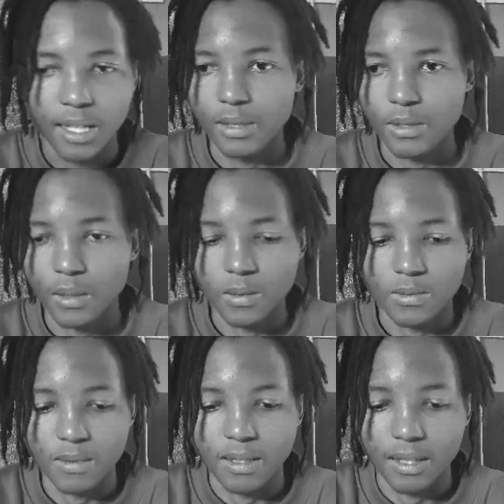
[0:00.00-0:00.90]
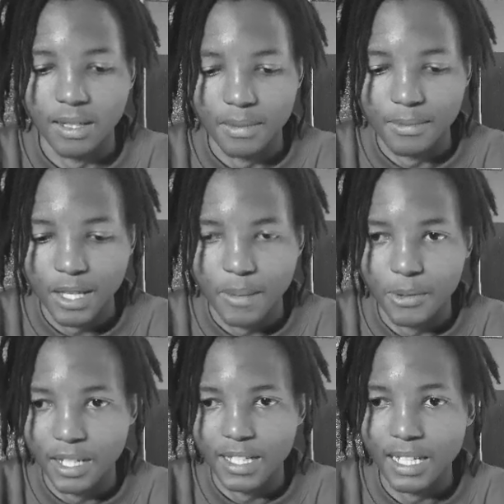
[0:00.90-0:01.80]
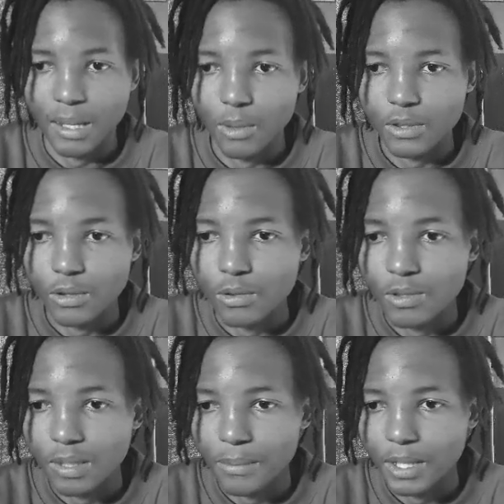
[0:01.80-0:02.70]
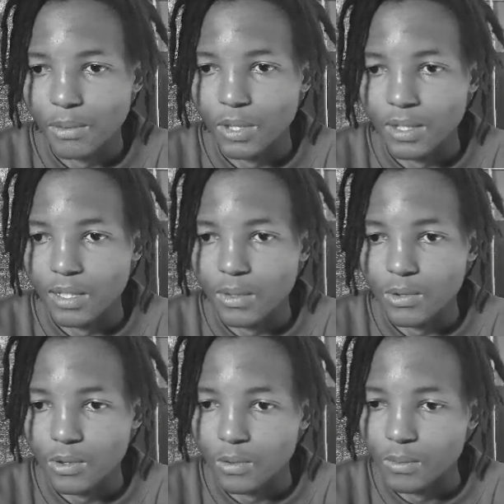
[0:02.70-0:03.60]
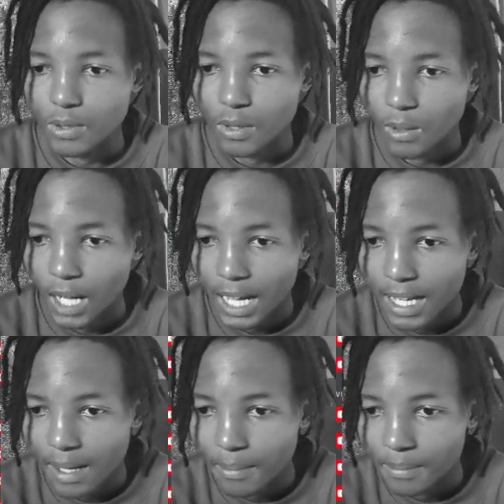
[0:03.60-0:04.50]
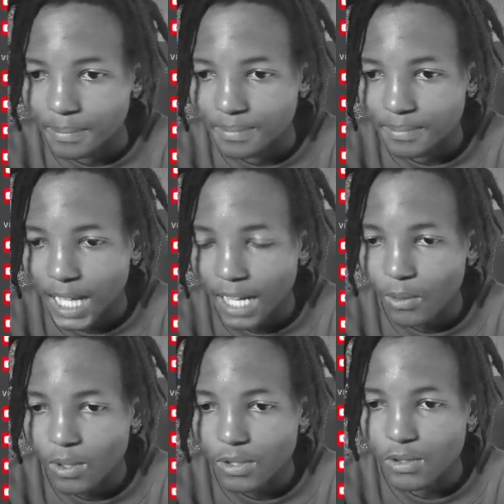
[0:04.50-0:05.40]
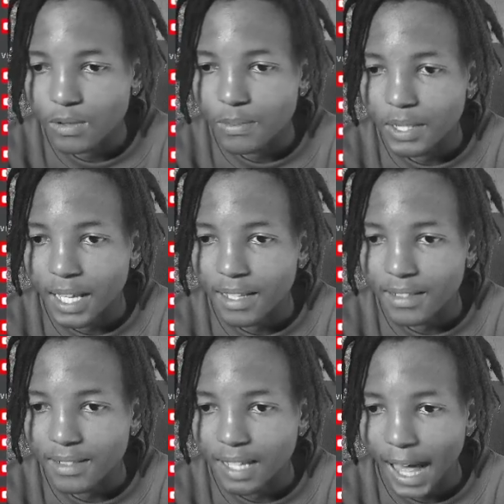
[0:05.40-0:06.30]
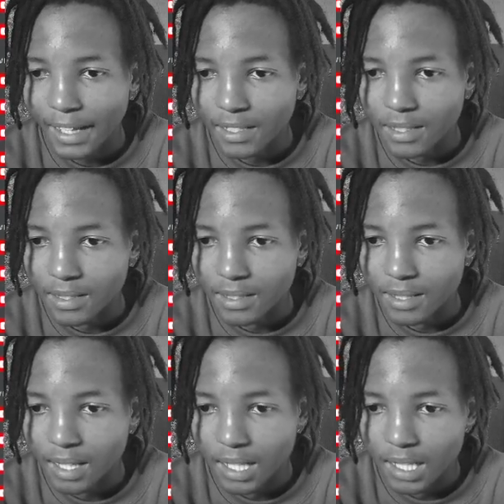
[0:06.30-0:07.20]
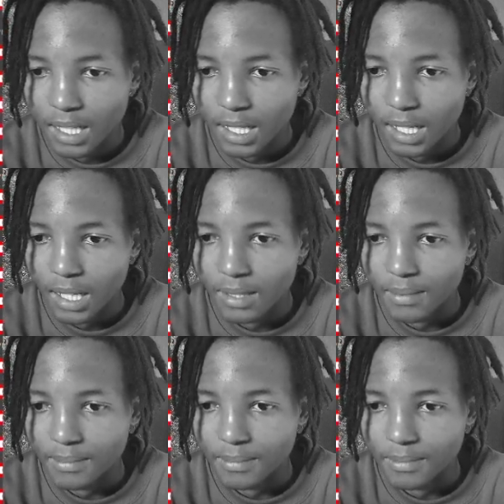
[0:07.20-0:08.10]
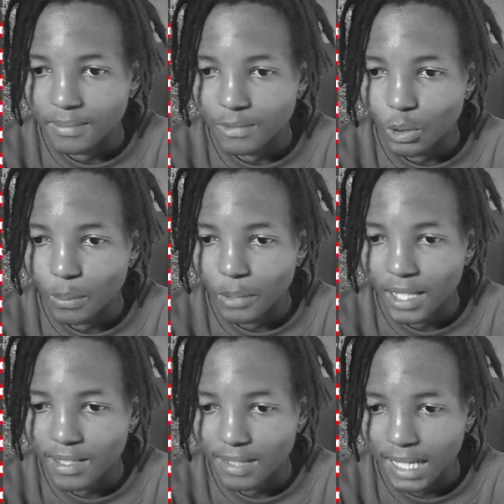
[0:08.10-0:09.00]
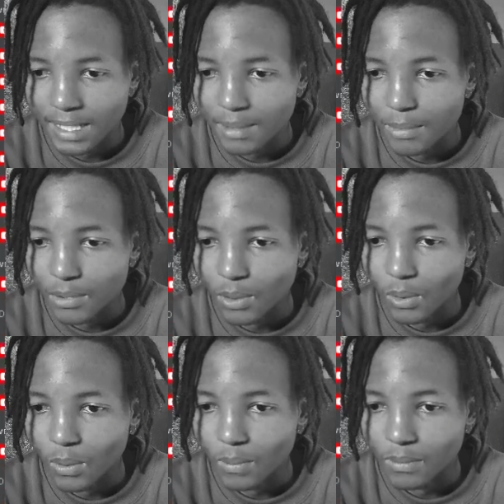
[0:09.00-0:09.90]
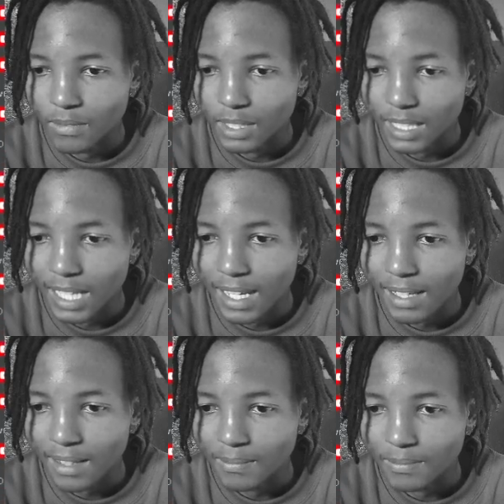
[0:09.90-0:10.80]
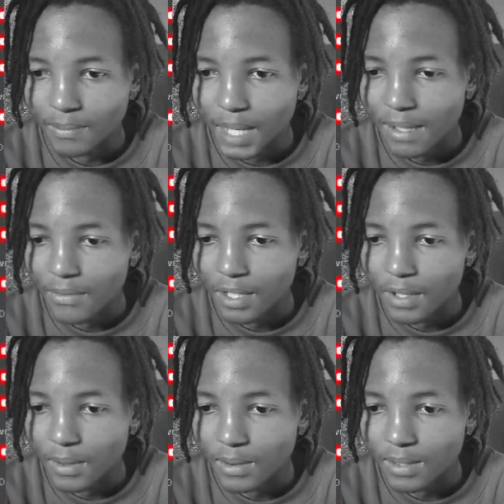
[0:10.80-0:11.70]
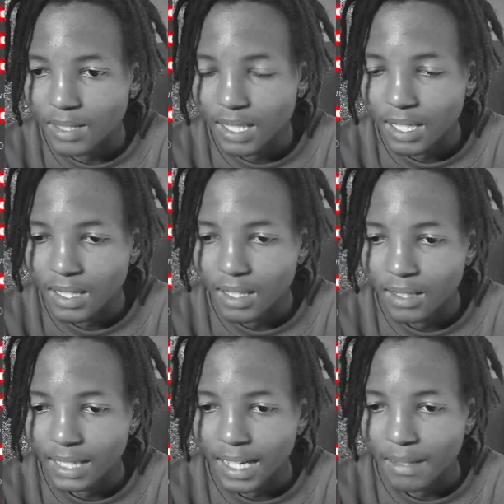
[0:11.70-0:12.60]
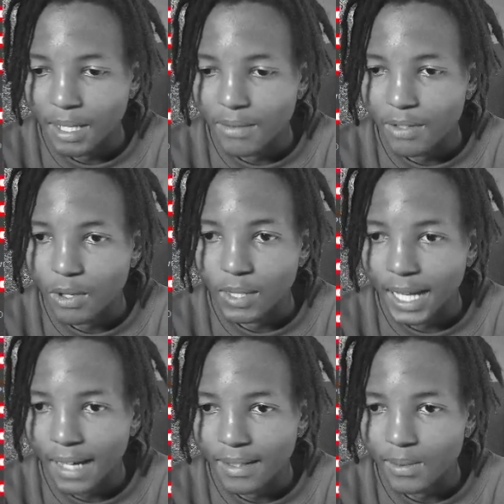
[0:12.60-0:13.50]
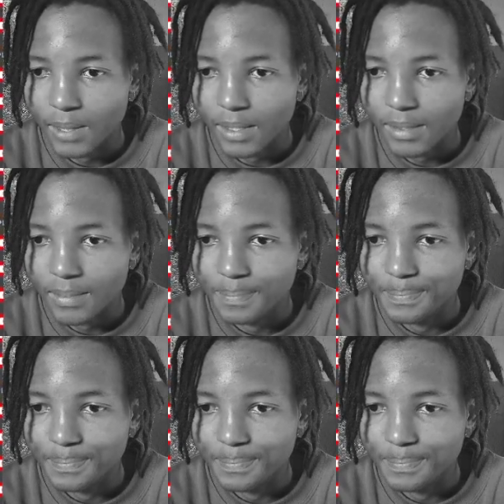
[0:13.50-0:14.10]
So say hypothetically I want to do something with YouTube. So I don't want to do playlist actions um, or playlist items or getting many videos, getting many video categories.